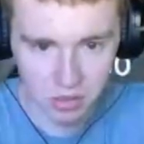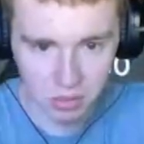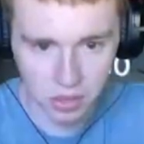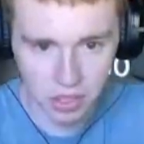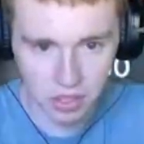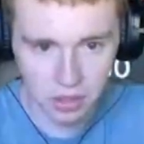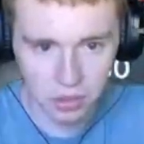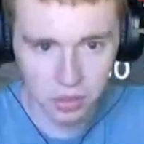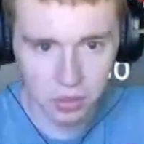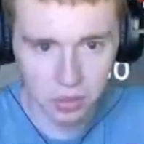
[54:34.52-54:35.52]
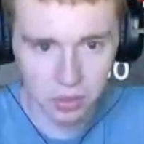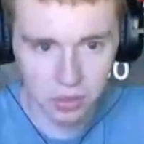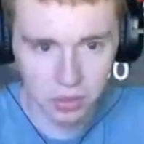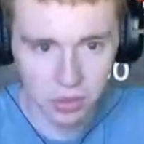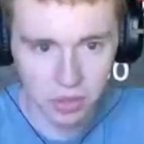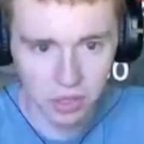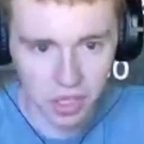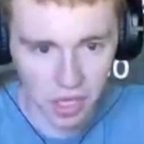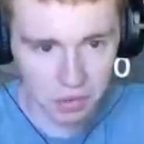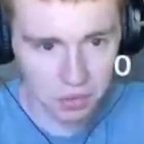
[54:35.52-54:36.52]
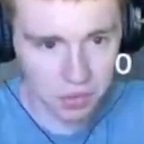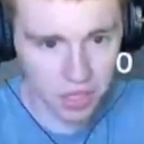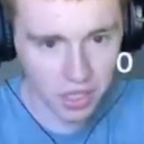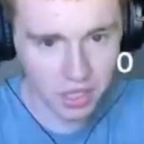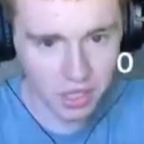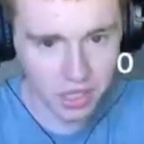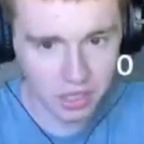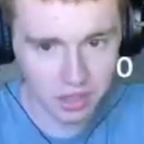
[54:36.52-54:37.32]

Whee! Can I can I like